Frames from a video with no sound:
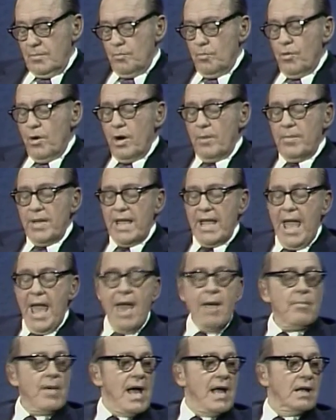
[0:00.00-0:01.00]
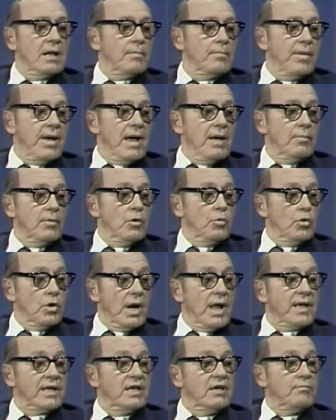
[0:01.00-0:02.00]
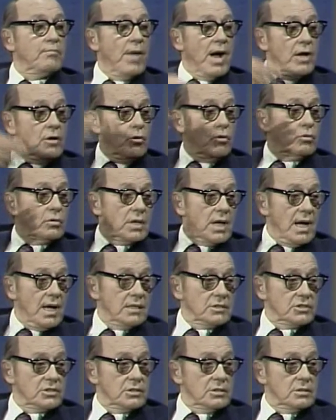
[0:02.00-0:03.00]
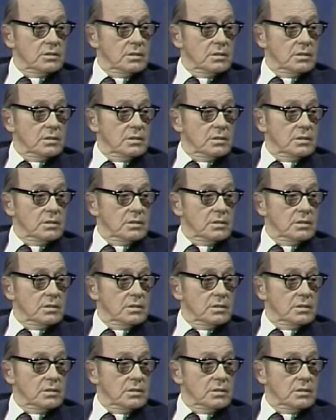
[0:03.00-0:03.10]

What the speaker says: Birmingham, Alabama, where I give my own concert